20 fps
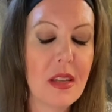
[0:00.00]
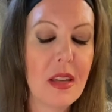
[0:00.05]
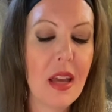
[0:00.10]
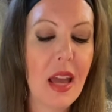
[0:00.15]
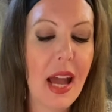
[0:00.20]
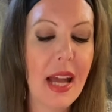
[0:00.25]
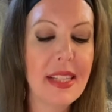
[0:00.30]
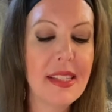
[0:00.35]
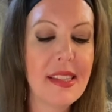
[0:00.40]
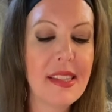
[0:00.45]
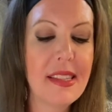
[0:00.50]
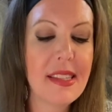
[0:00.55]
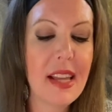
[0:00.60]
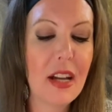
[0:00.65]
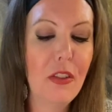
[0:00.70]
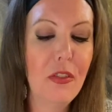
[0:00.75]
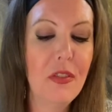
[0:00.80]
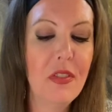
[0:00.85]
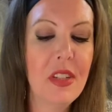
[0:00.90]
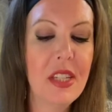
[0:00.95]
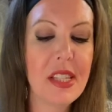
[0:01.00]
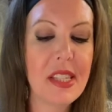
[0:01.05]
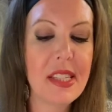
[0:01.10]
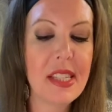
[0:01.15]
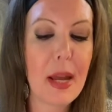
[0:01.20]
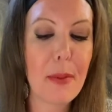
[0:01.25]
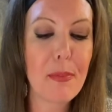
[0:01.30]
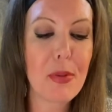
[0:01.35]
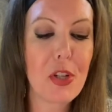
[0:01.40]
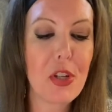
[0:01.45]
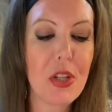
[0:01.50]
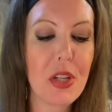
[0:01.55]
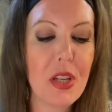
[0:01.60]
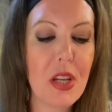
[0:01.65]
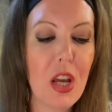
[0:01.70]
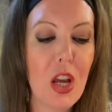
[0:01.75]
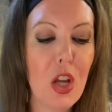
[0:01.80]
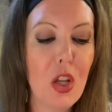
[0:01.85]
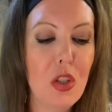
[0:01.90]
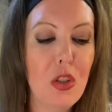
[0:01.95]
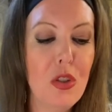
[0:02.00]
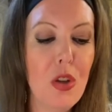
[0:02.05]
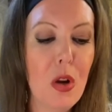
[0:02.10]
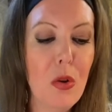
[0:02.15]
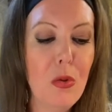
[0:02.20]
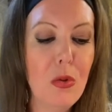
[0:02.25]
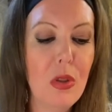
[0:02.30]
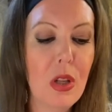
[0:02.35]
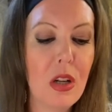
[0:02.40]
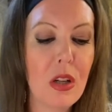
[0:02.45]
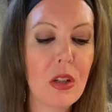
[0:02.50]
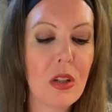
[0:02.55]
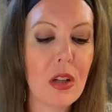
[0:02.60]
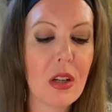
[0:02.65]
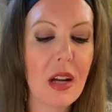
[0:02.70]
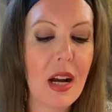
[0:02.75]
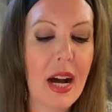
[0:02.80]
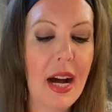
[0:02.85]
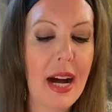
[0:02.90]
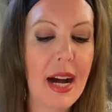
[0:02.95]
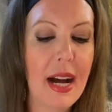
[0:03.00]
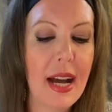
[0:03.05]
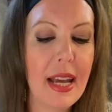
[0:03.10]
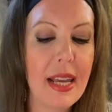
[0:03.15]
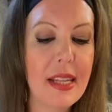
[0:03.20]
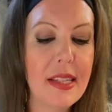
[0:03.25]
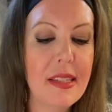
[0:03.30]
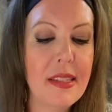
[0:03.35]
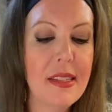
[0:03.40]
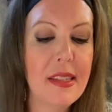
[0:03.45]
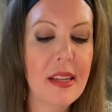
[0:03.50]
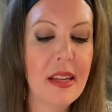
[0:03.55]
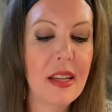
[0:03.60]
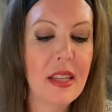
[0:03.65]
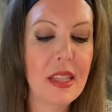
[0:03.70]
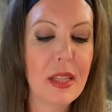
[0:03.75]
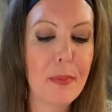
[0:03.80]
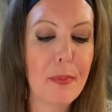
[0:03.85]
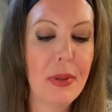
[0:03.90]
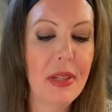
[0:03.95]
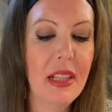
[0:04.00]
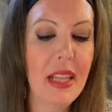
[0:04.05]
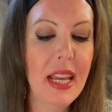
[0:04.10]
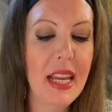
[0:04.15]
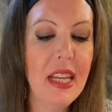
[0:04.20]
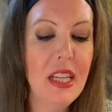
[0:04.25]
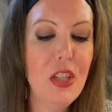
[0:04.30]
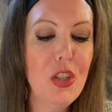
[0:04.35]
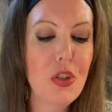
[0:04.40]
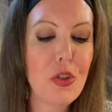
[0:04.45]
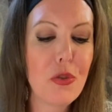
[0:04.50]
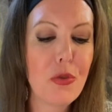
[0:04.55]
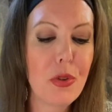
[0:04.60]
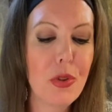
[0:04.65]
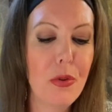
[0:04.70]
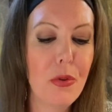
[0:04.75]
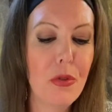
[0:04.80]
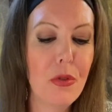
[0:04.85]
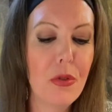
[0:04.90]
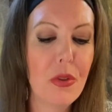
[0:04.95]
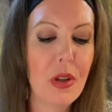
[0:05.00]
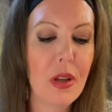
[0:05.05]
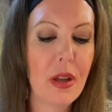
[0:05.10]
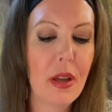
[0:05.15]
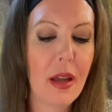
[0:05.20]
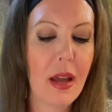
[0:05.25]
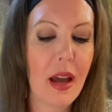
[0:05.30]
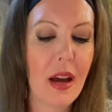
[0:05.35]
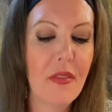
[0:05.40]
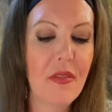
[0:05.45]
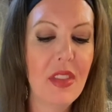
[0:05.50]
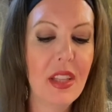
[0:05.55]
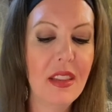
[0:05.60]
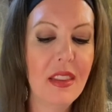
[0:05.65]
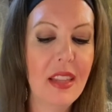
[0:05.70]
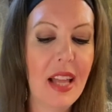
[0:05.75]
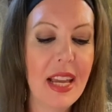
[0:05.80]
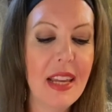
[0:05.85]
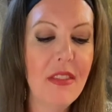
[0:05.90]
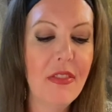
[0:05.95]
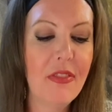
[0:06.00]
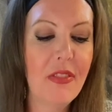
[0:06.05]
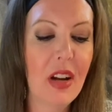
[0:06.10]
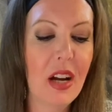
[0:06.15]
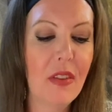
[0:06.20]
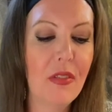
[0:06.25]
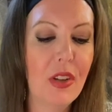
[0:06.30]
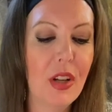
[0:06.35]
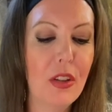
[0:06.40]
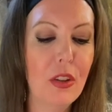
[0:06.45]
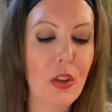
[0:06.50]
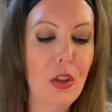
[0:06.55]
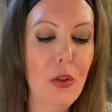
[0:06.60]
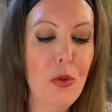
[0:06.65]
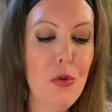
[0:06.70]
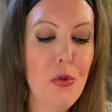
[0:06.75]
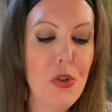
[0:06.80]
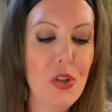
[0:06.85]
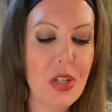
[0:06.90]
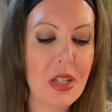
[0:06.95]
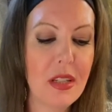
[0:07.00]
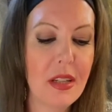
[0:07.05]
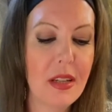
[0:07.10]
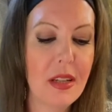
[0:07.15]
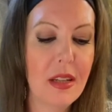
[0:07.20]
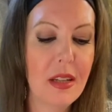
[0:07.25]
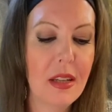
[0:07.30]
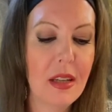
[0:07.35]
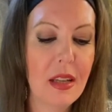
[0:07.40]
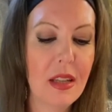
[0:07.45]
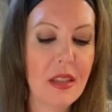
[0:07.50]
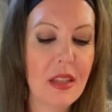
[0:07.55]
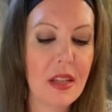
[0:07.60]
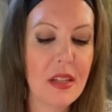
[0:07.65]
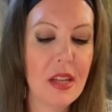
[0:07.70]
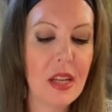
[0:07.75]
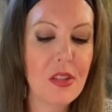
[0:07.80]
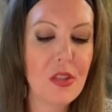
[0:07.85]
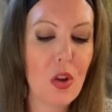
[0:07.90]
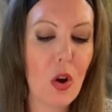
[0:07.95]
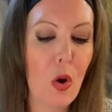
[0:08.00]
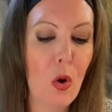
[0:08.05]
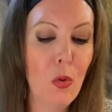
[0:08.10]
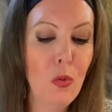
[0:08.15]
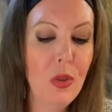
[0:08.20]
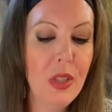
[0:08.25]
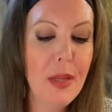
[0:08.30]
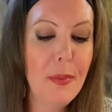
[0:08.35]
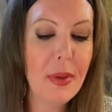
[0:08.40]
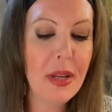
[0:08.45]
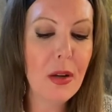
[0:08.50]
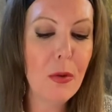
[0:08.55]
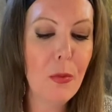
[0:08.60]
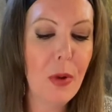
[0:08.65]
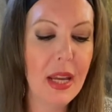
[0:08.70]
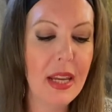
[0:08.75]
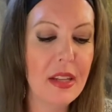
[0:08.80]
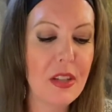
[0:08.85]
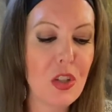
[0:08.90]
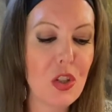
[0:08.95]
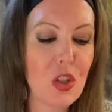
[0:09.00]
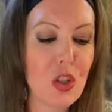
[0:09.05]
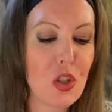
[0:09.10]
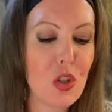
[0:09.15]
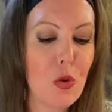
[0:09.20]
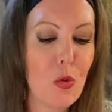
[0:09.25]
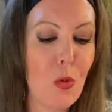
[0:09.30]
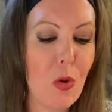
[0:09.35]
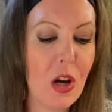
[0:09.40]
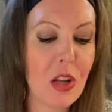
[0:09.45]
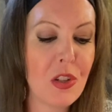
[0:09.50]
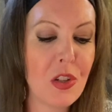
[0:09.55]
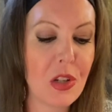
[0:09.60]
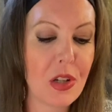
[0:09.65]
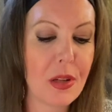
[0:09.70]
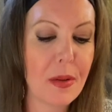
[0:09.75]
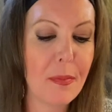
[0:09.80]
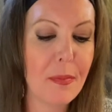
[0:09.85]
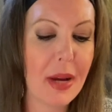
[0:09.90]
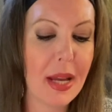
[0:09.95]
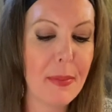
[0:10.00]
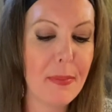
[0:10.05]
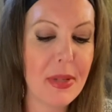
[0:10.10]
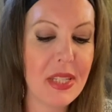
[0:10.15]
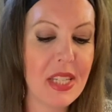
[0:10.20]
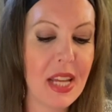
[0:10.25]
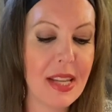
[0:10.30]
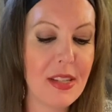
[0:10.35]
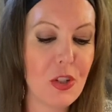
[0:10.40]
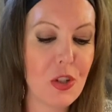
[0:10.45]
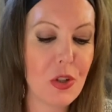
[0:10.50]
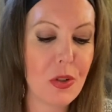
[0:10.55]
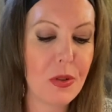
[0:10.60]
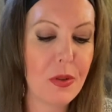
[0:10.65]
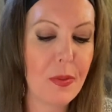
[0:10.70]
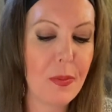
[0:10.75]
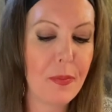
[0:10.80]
and self deception no longer hides the plain truth of the life of illusion that has only been a way to squander my potential.